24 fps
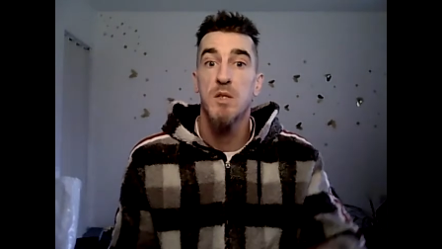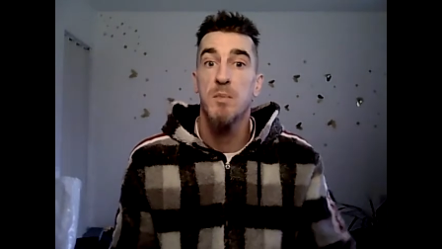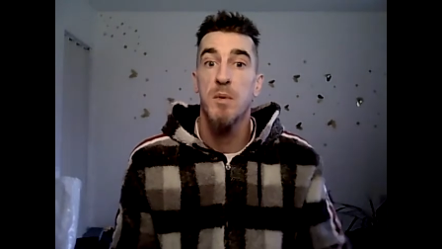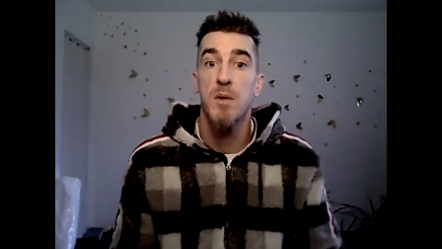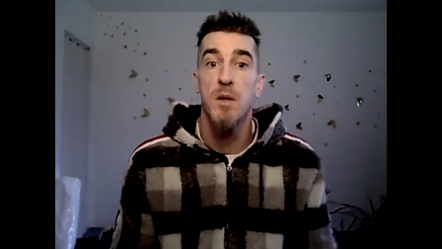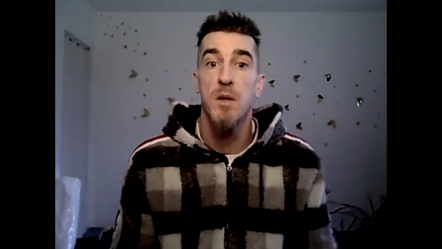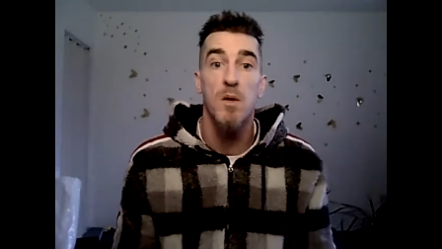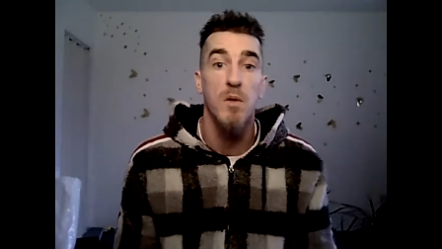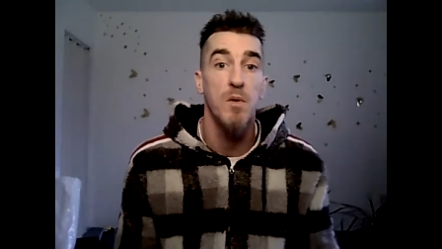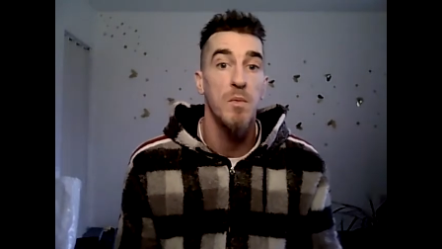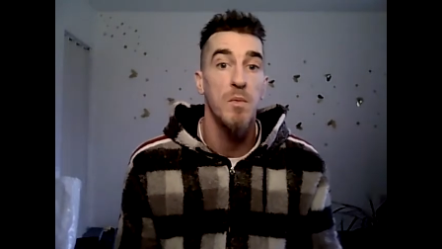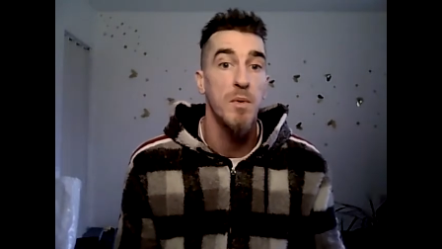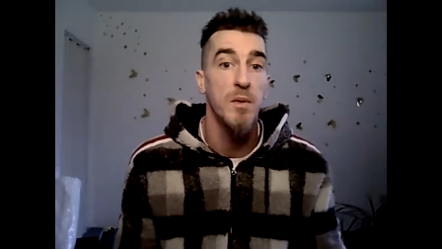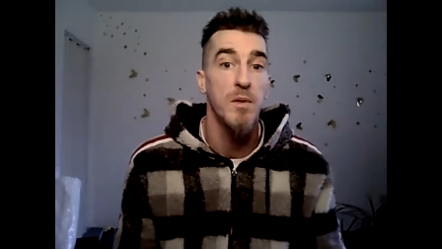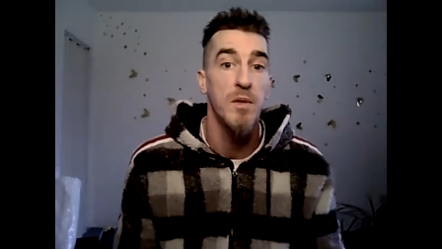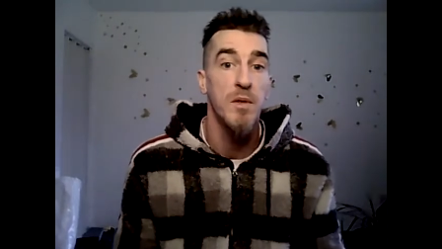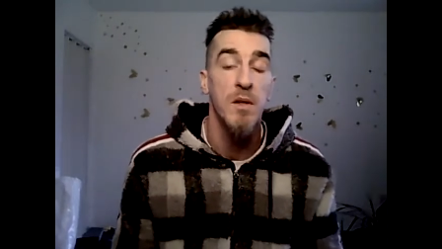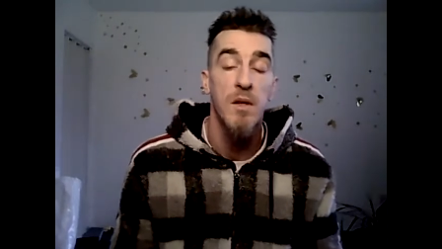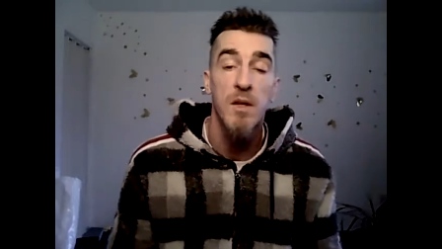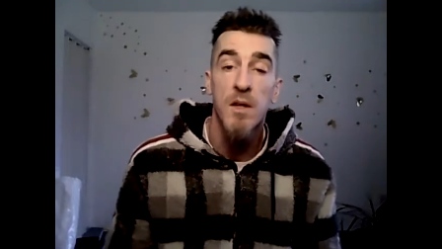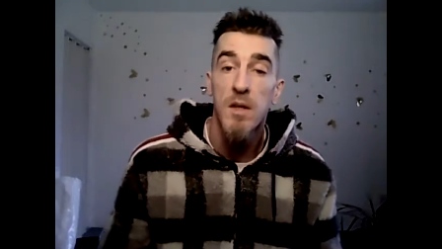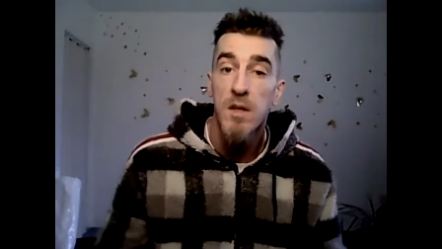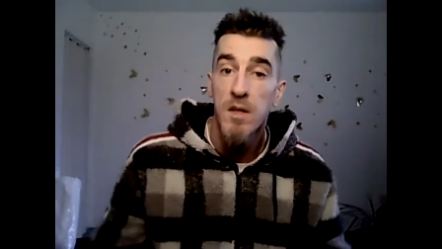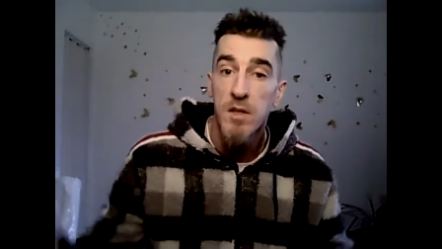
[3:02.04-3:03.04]
below, but
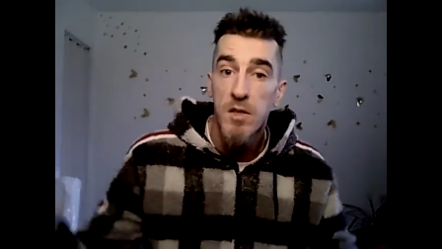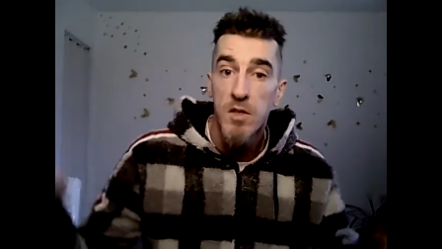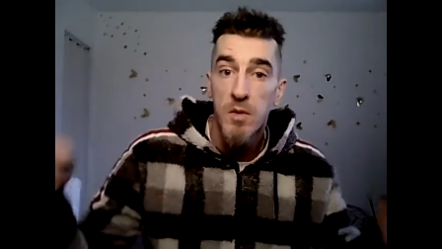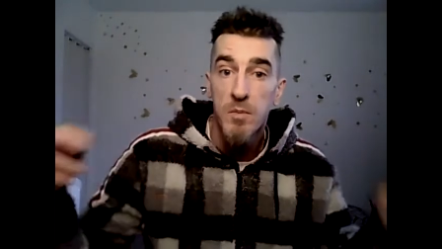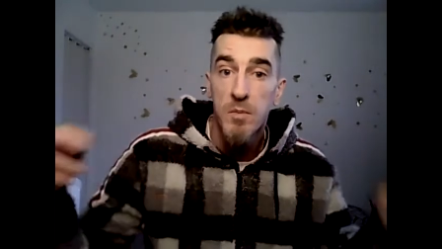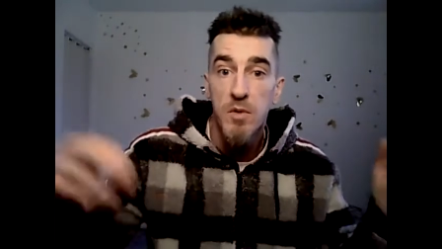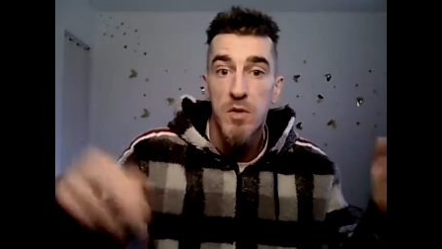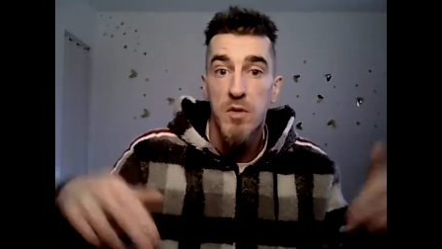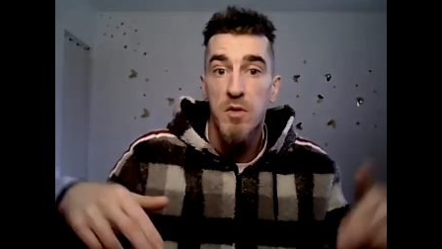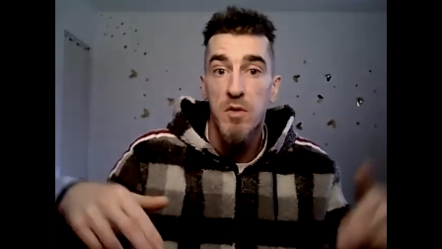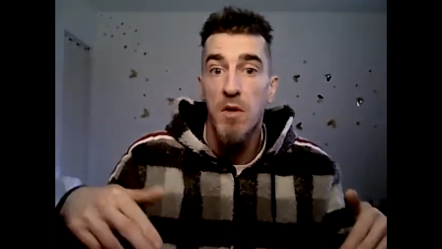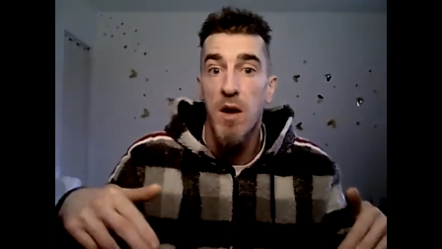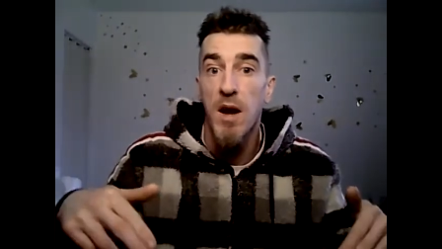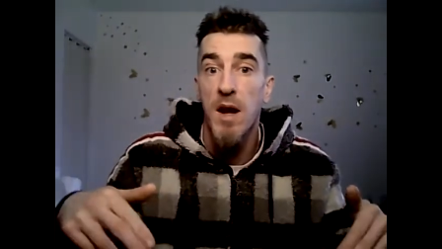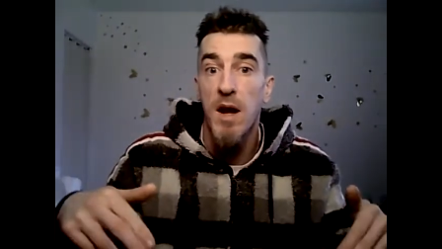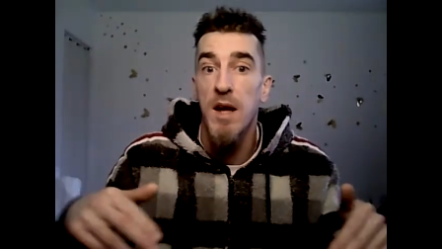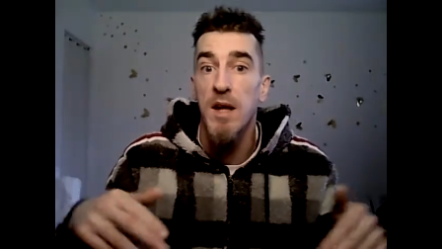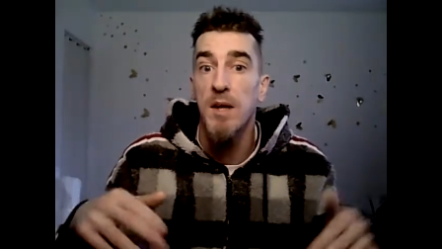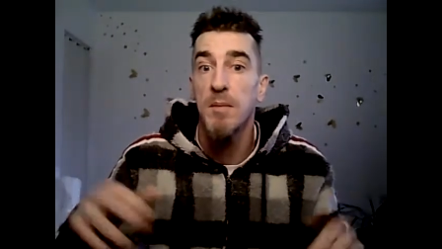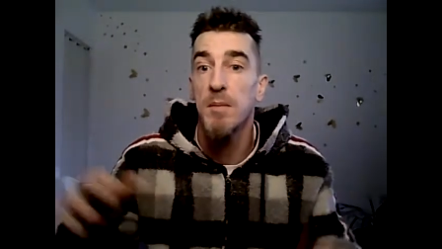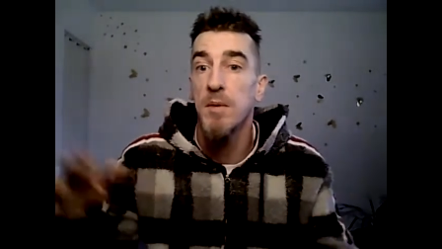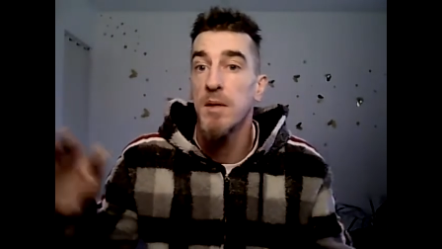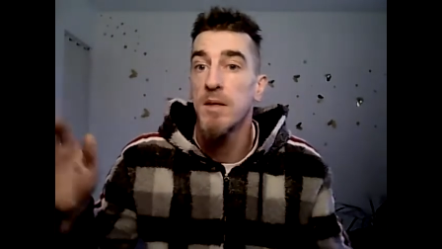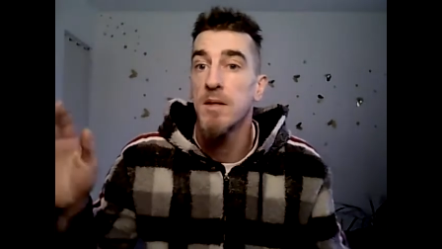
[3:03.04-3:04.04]

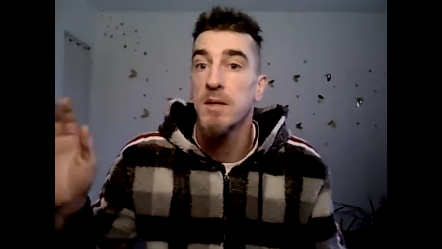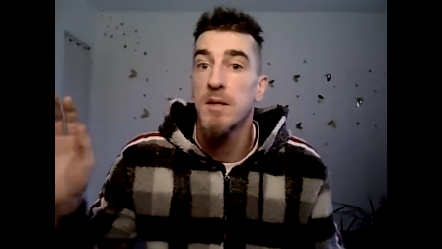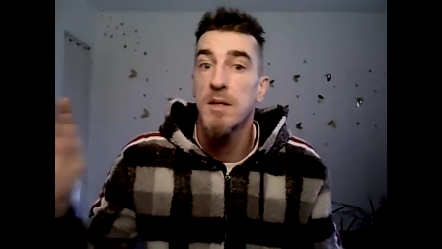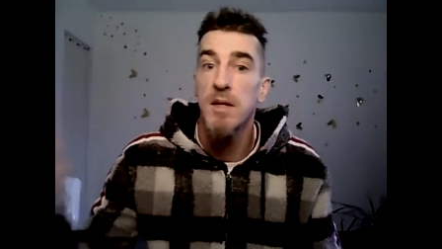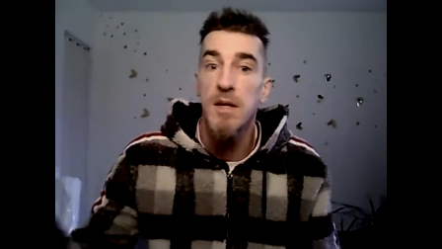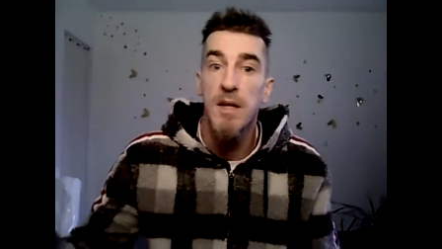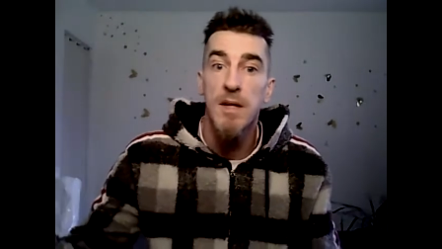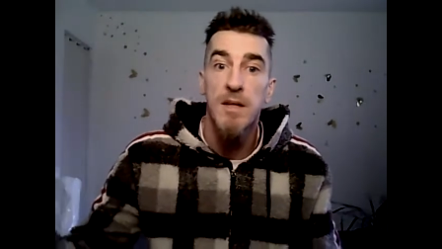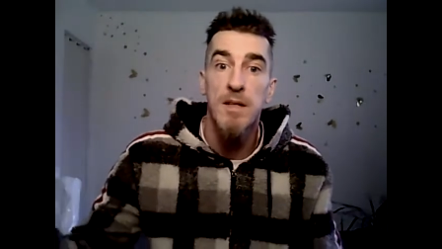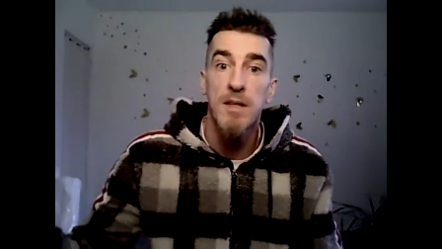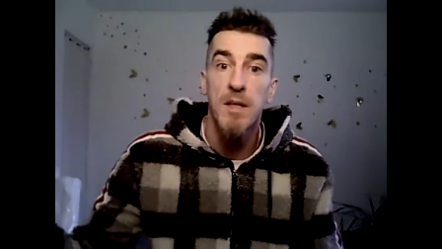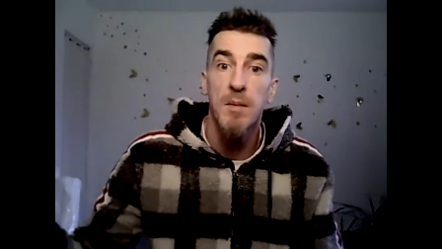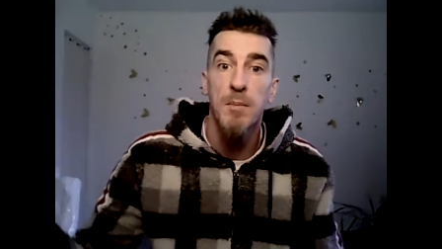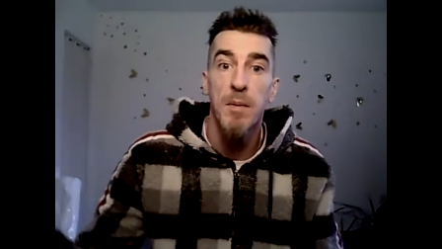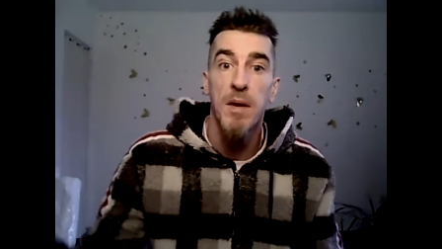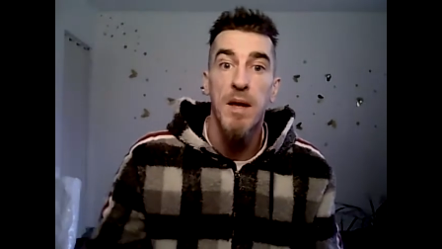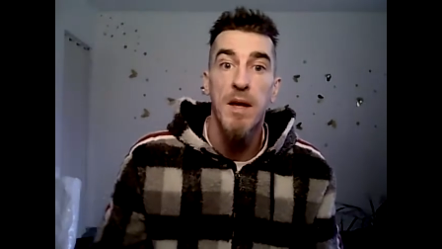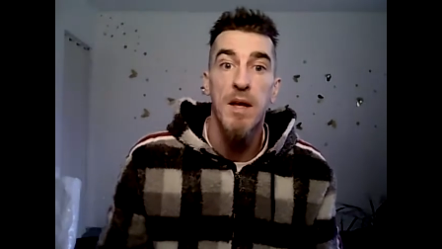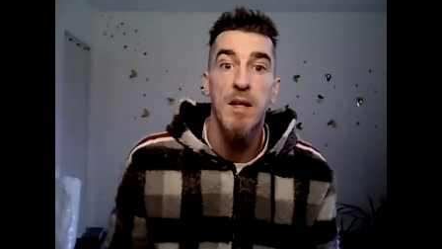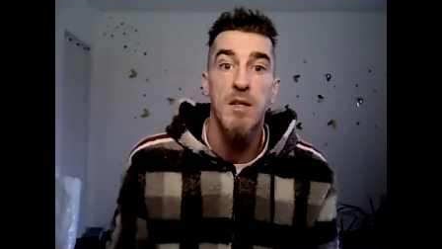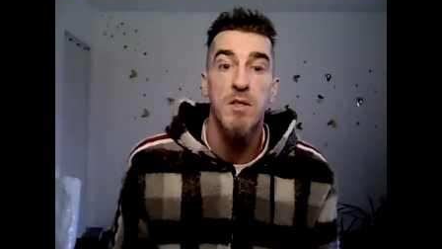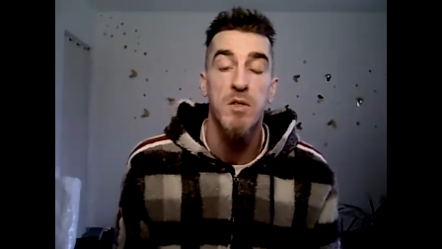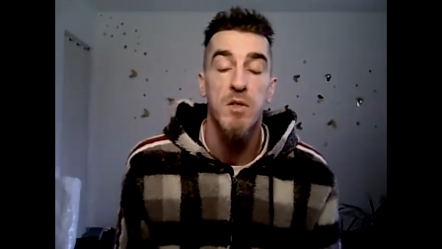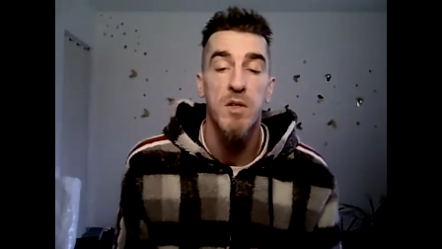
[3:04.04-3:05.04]
subscribe and click the
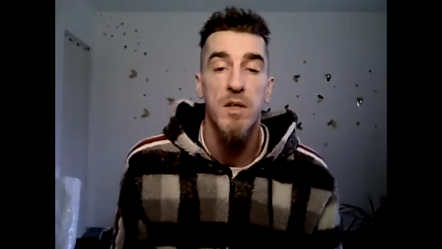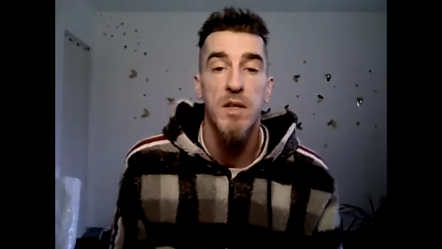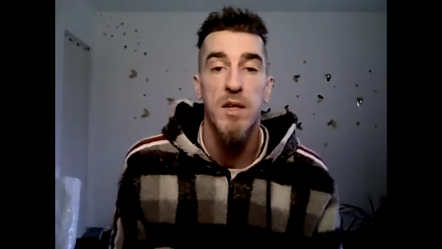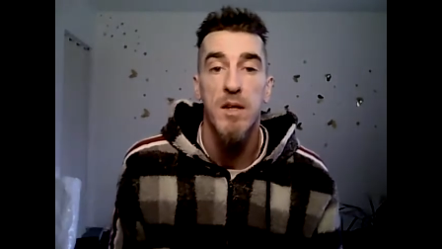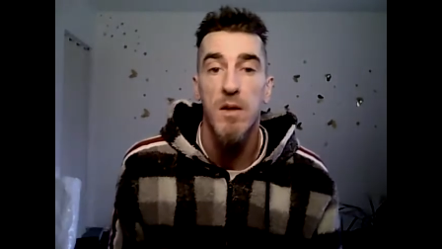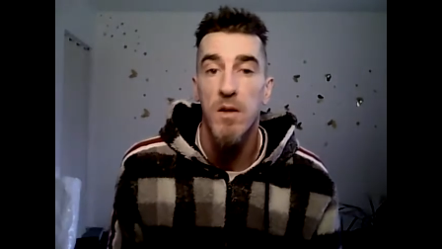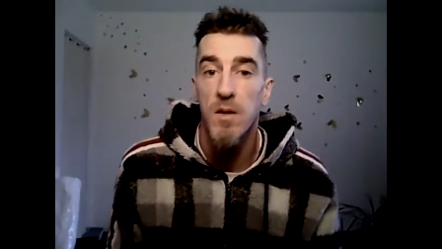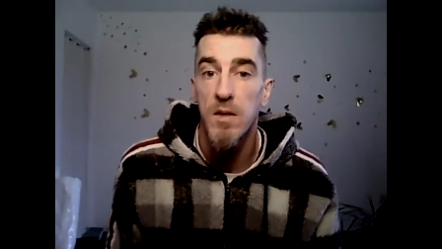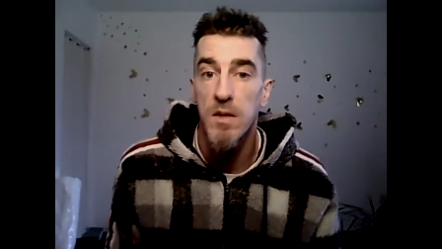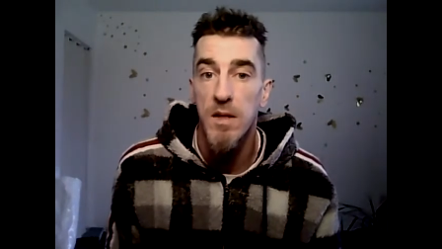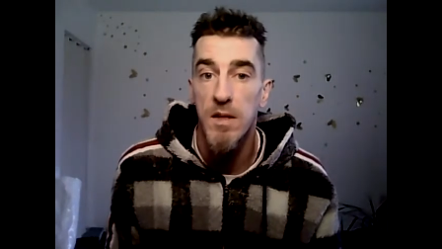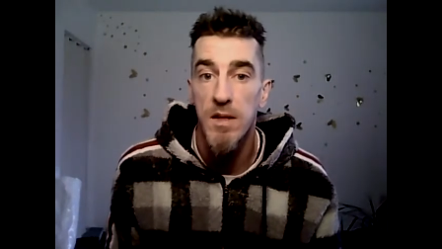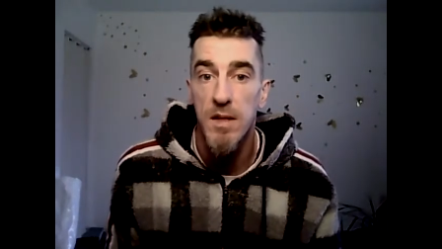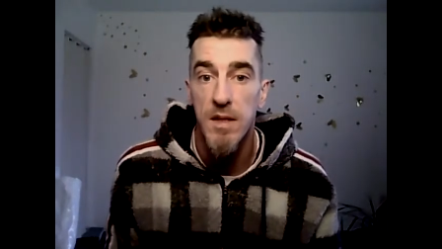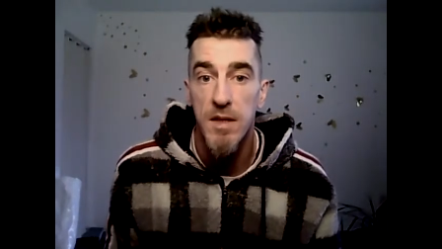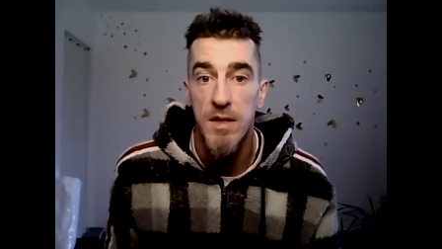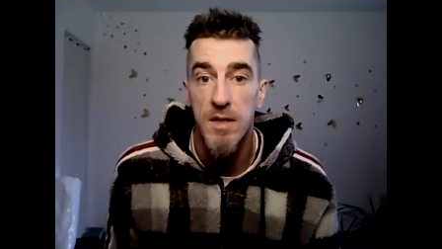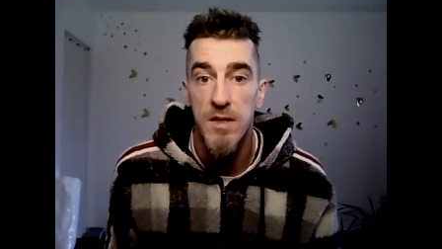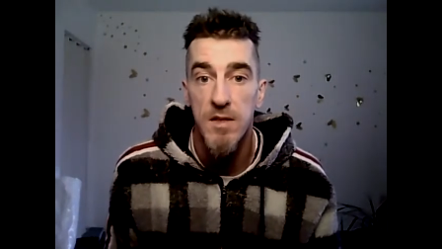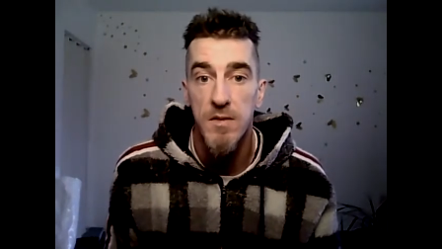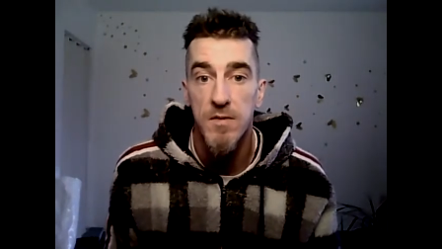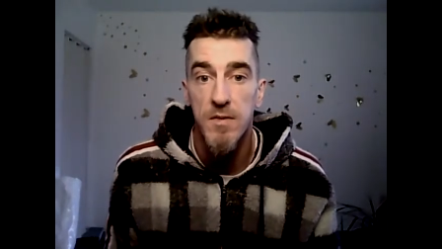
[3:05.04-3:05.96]
bell so you get all the latest